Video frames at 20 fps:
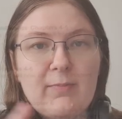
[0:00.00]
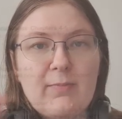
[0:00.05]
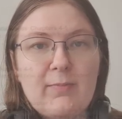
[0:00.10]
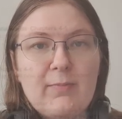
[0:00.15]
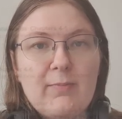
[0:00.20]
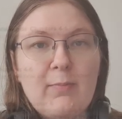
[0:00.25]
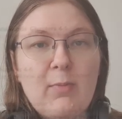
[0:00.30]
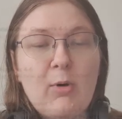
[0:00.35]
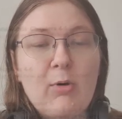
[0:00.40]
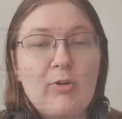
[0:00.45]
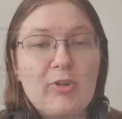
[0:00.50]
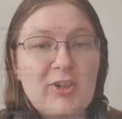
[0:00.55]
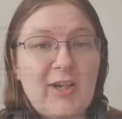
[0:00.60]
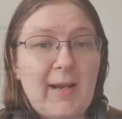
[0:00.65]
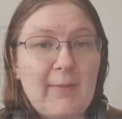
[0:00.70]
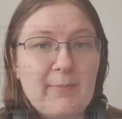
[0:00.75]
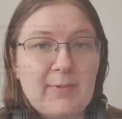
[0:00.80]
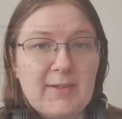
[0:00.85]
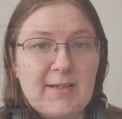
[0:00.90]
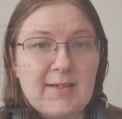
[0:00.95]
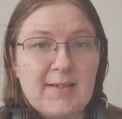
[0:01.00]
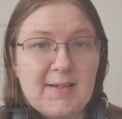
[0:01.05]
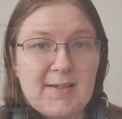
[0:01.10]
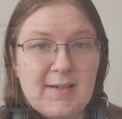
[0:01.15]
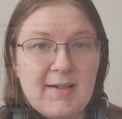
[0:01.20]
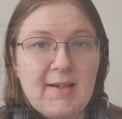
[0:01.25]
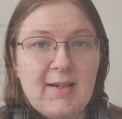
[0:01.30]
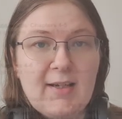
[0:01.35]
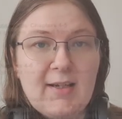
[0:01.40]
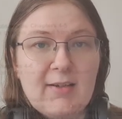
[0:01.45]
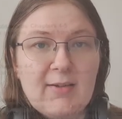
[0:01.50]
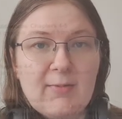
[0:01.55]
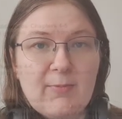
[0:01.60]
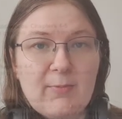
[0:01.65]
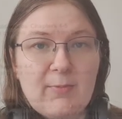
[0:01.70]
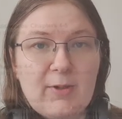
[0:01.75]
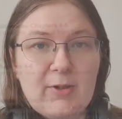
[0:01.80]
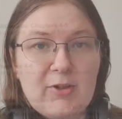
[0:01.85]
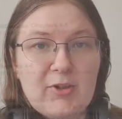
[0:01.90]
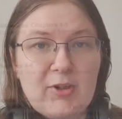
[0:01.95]
more chapters,
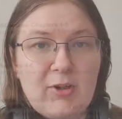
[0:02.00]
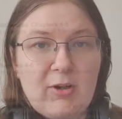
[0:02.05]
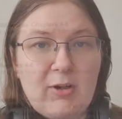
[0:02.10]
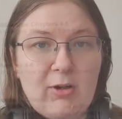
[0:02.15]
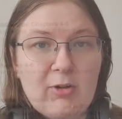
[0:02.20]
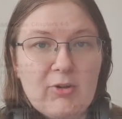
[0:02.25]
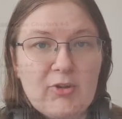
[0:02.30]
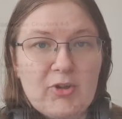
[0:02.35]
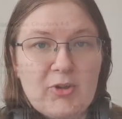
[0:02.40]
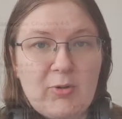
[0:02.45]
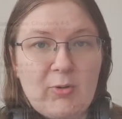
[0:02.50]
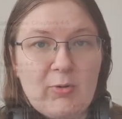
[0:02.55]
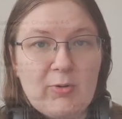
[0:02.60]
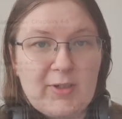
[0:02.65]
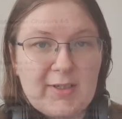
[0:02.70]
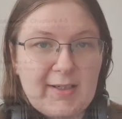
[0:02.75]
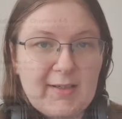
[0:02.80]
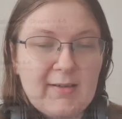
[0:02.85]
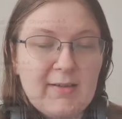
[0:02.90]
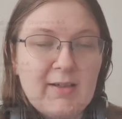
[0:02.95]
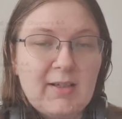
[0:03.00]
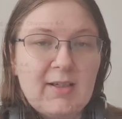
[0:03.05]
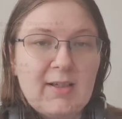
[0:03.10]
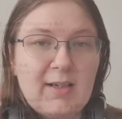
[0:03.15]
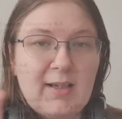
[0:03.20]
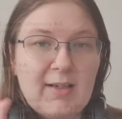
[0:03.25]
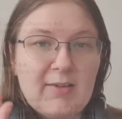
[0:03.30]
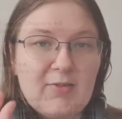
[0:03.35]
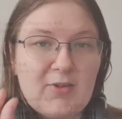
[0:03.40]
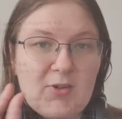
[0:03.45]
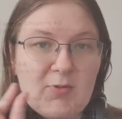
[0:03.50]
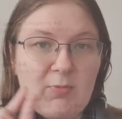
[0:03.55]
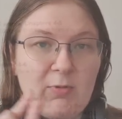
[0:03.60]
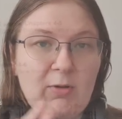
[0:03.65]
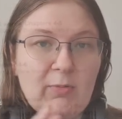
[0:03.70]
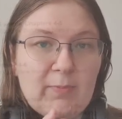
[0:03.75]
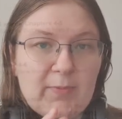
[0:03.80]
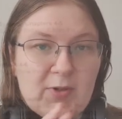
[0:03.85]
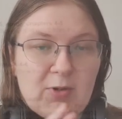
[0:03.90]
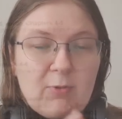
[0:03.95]
which are shorter and
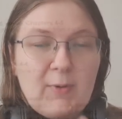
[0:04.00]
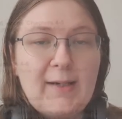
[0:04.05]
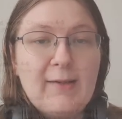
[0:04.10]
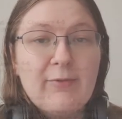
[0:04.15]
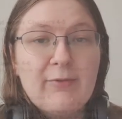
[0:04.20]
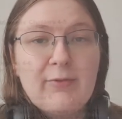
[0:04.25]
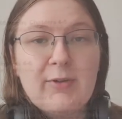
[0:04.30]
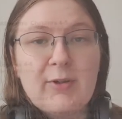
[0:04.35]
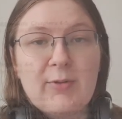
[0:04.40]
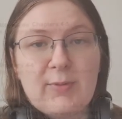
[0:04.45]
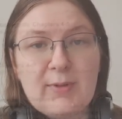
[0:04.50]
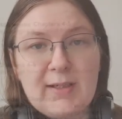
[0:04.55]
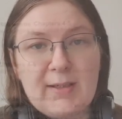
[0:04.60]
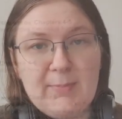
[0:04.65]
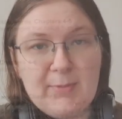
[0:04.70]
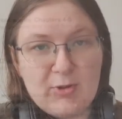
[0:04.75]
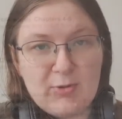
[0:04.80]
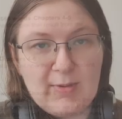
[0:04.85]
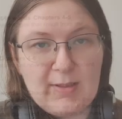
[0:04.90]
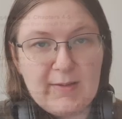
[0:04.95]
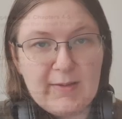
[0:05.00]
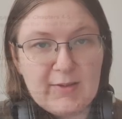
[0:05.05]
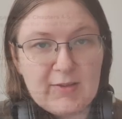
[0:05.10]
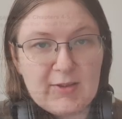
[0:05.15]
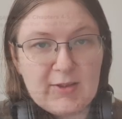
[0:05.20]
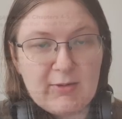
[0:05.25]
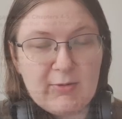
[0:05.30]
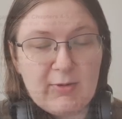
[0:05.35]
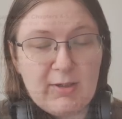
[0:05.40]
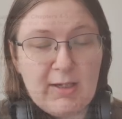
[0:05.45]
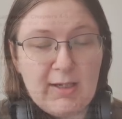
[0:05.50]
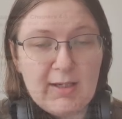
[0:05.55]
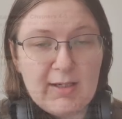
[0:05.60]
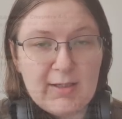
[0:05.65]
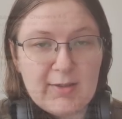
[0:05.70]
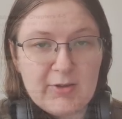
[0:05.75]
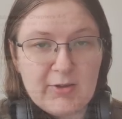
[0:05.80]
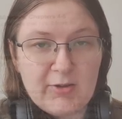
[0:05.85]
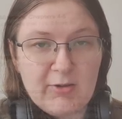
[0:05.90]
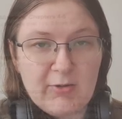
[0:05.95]
swaps quite frequently between the two,
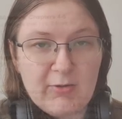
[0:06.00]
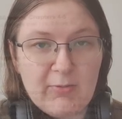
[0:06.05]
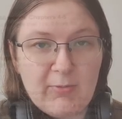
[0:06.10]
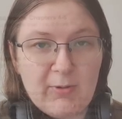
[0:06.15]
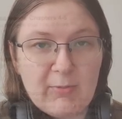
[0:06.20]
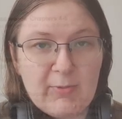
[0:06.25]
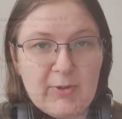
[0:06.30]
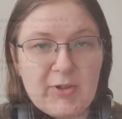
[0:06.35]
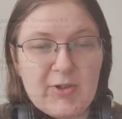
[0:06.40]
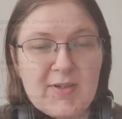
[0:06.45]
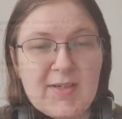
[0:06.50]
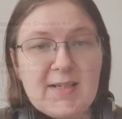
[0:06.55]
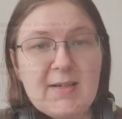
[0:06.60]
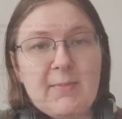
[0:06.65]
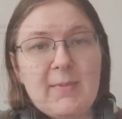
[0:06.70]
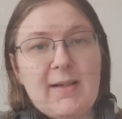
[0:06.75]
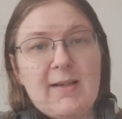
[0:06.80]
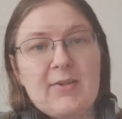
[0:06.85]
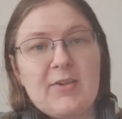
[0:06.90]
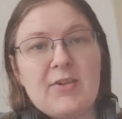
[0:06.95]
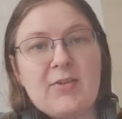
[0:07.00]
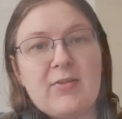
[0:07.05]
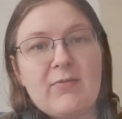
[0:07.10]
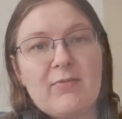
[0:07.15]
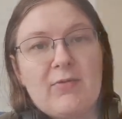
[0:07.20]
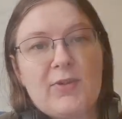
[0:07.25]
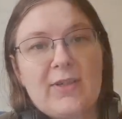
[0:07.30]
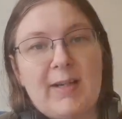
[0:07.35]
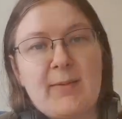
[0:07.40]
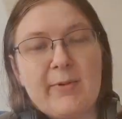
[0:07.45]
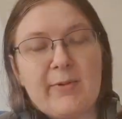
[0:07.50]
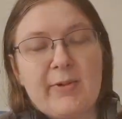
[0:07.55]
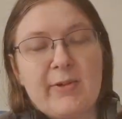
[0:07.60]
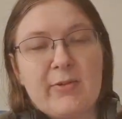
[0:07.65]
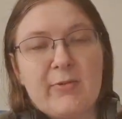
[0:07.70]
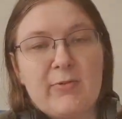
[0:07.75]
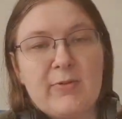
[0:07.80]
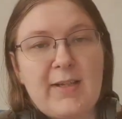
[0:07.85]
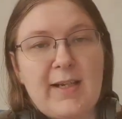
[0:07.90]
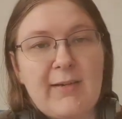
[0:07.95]
and another one which is similar to the route I'm going to
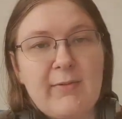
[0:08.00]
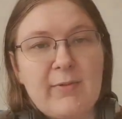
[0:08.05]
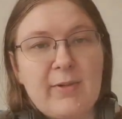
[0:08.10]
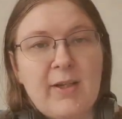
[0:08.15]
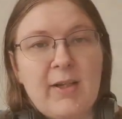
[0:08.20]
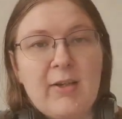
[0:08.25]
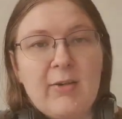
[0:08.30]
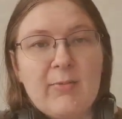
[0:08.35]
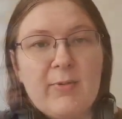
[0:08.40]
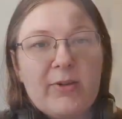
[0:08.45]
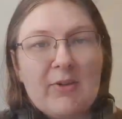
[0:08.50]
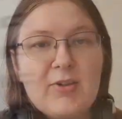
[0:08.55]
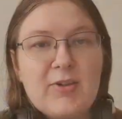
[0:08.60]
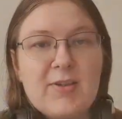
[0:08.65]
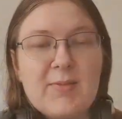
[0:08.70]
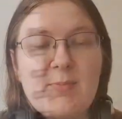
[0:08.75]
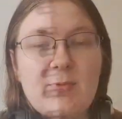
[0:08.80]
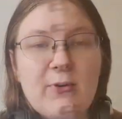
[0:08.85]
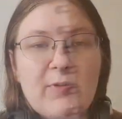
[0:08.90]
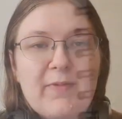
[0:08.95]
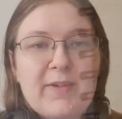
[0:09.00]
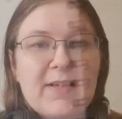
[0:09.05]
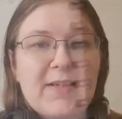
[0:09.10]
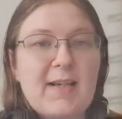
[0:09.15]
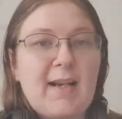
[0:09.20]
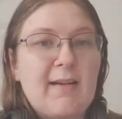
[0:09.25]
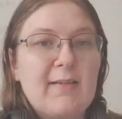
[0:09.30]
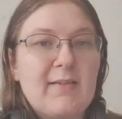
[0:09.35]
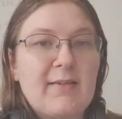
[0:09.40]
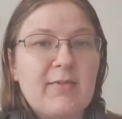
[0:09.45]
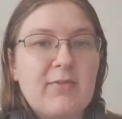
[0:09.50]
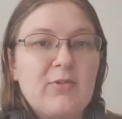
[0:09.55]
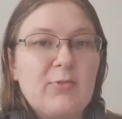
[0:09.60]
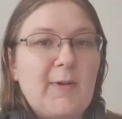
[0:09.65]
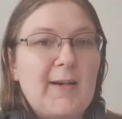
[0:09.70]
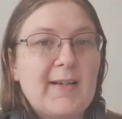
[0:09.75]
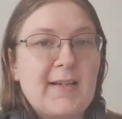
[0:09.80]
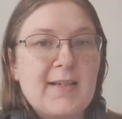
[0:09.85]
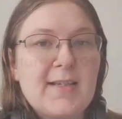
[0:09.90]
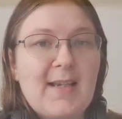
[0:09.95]
go down, which is more of a standard
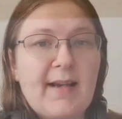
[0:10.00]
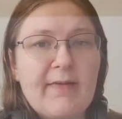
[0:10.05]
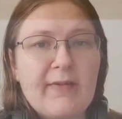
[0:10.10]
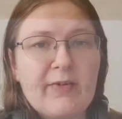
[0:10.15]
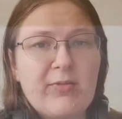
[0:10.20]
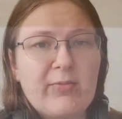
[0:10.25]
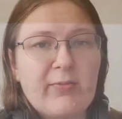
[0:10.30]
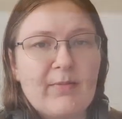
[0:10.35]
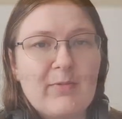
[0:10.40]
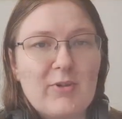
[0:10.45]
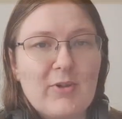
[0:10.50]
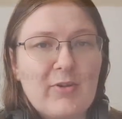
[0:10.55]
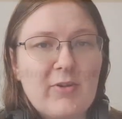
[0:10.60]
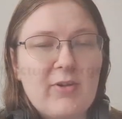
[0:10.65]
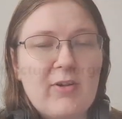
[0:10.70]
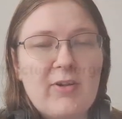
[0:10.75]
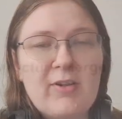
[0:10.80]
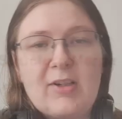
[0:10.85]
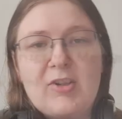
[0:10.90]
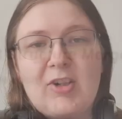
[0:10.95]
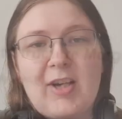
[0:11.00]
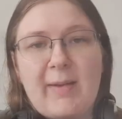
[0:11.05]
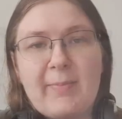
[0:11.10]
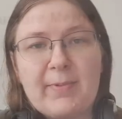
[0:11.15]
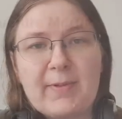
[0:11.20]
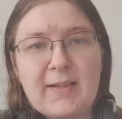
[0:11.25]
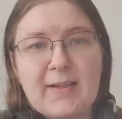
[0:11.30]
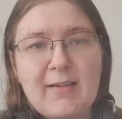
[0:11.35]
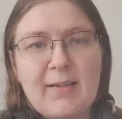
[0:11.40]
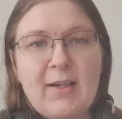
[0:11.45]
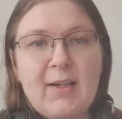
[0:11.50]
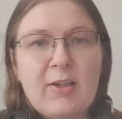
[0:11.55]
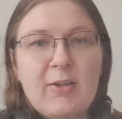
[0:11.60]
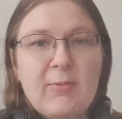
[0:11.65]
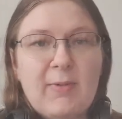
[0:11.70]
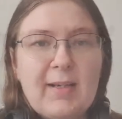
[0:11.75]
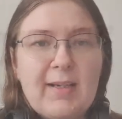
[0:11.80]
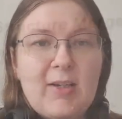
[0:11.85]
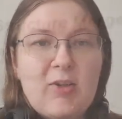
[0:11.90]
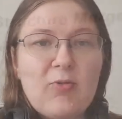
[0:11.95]
27 to 30 chapter,
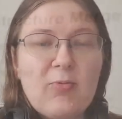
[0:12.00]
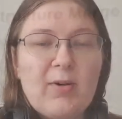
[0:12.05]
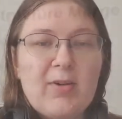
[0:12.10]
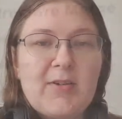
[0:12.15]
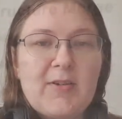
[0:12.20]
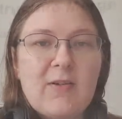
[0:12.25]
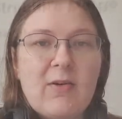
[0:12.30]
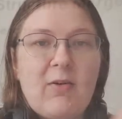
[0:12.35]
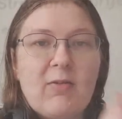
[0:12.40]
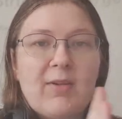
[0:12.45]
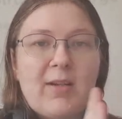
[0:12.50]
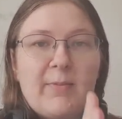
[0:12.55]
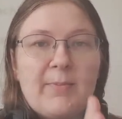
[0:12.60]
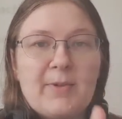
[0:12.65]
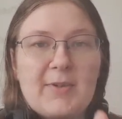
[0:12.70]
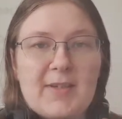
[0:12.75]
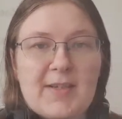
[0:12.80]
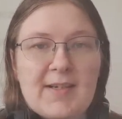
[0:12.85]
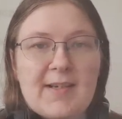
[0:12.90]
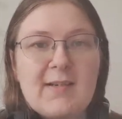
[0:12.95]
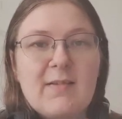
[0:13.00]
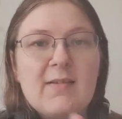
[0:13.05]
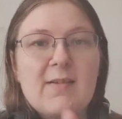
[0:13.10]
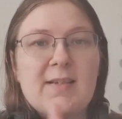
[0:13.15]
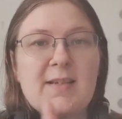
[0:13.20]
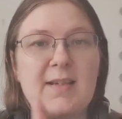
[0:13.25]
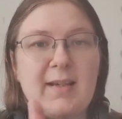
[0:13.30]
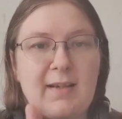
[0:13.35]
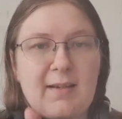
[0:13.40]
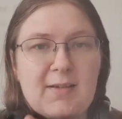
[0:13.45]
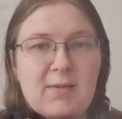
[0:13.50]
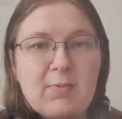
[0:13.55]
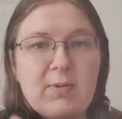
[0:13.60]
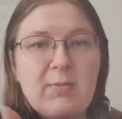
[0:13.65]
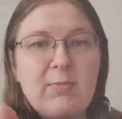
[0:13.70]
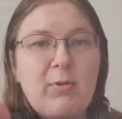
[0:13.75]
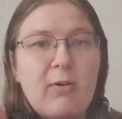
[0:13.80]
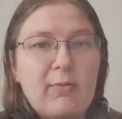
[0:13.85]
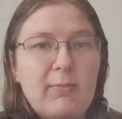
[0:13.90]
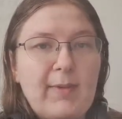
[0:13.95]
where each one is longer but still sticks with
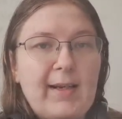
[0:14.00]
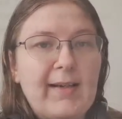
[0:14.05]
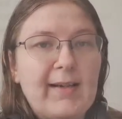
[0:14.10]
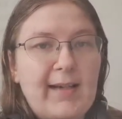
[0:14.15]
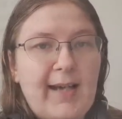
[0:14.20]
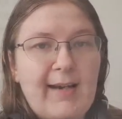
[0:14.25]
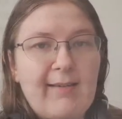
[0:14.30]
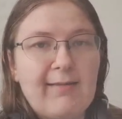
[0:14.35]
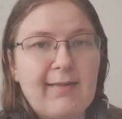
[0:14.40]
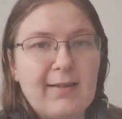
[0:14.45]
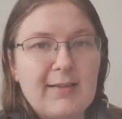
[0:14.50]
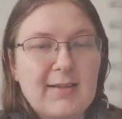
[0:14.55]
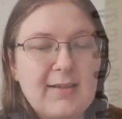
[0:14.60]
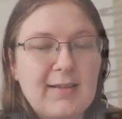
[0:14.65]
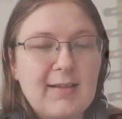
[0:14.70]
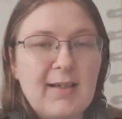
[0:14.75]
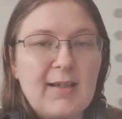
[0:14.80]
one main character,